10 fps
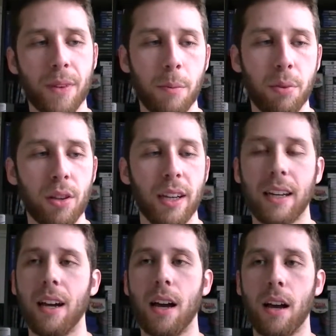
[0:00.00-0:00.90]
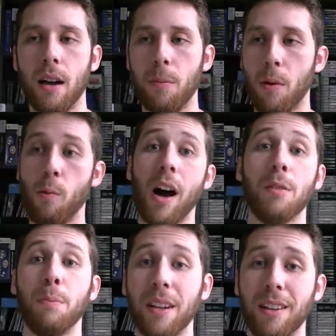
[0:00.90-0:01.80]
Bullock,
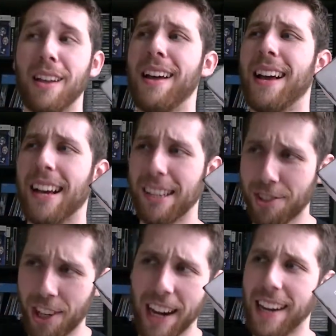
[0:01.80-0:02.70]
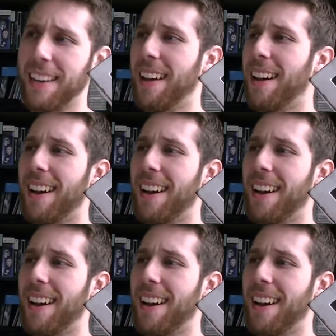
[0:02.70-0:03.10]
Wild Bill, Jane,